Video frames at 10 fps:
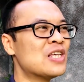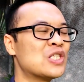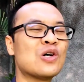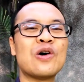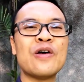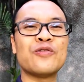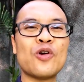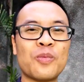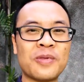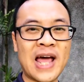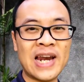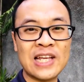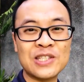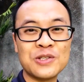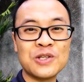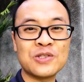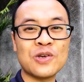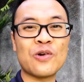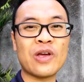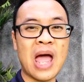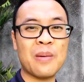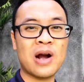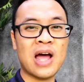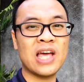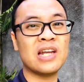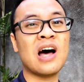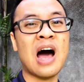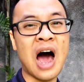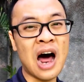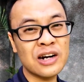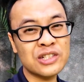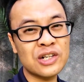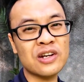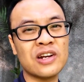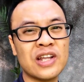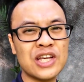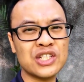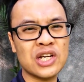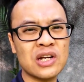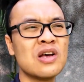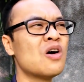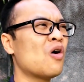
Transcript: So if you're planning to use your camera in a harsher condition,